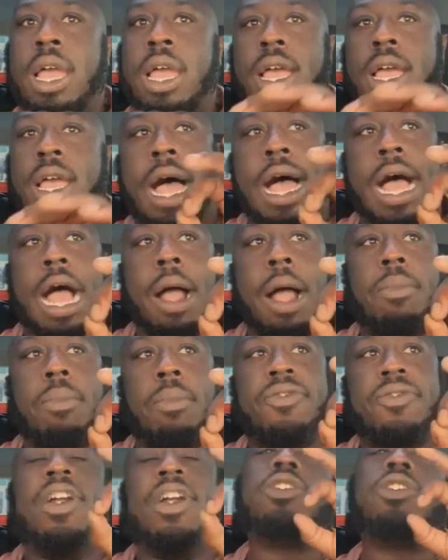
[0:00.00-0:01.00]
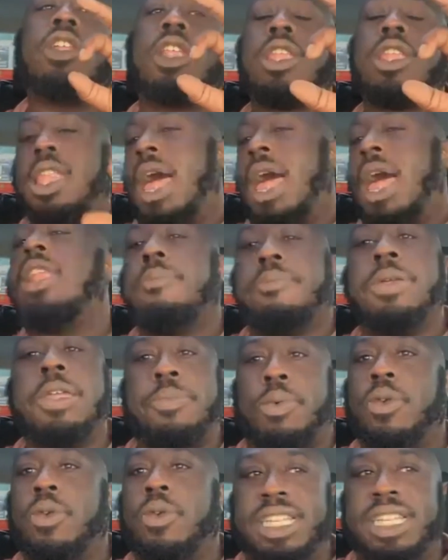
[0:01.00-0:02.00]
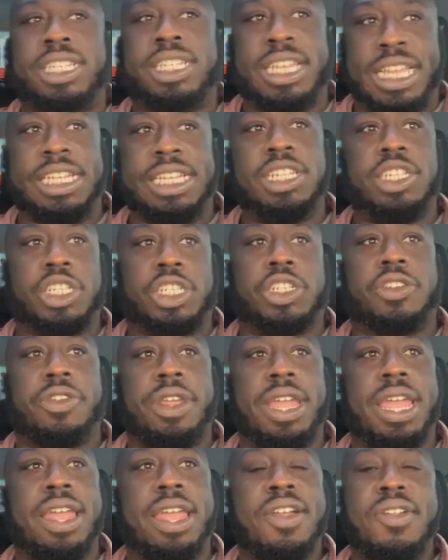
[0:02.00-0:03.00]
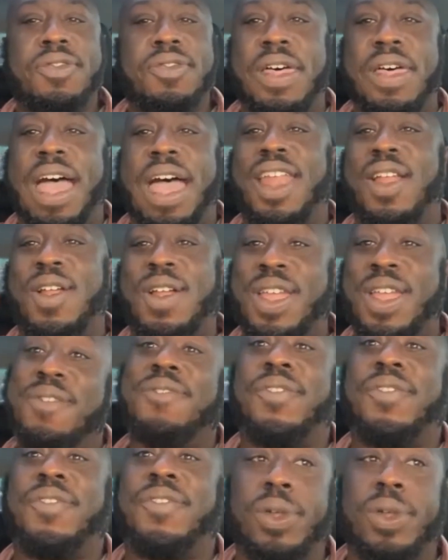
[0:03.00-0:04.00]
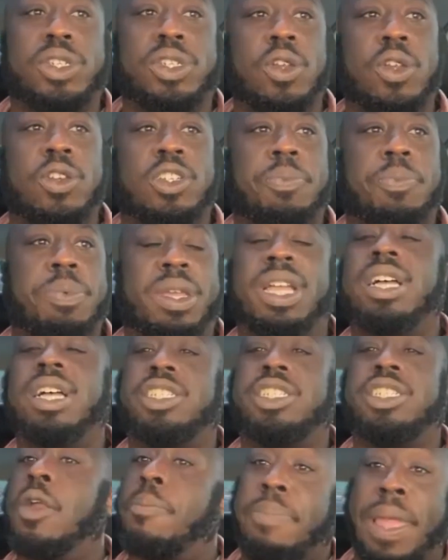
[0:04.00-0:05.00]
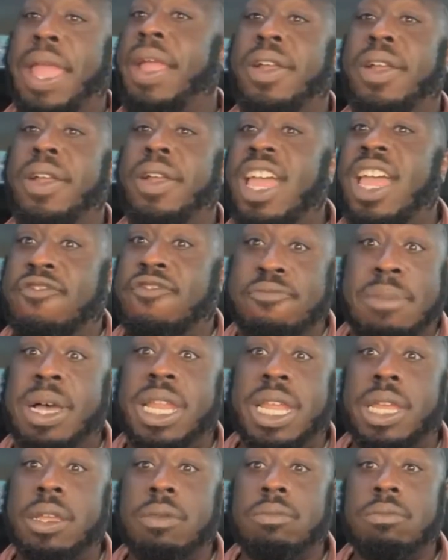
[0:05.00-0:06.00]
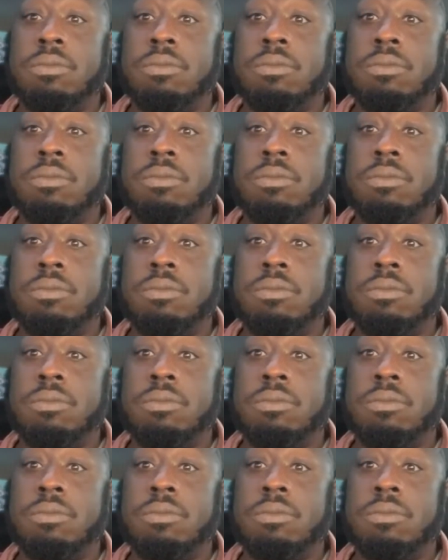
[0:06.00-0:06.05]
um, there's a lot of people in this industry that are influencers because their parents have money.